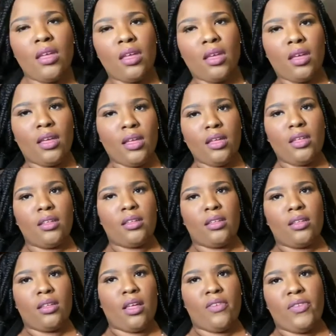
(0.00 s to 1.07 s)

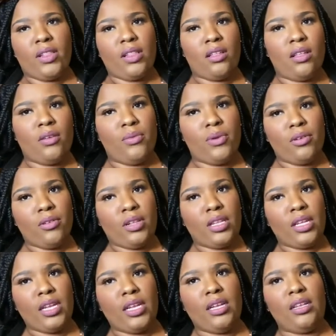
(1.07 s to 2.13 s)
Yeah, I feel a real
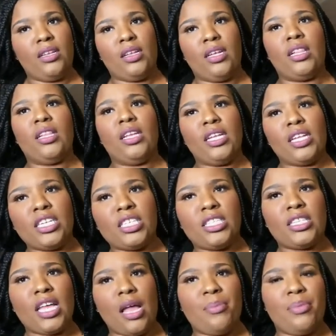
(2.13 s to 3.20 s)
cleanish
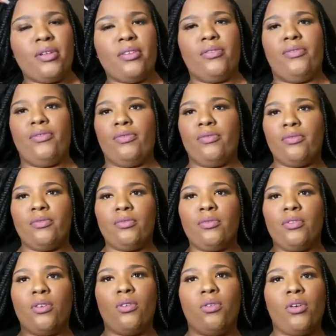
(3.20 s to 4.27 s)
type of
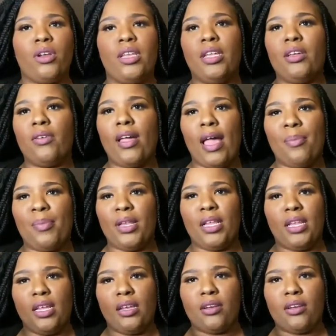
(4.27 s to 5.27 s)
ordeal happening here.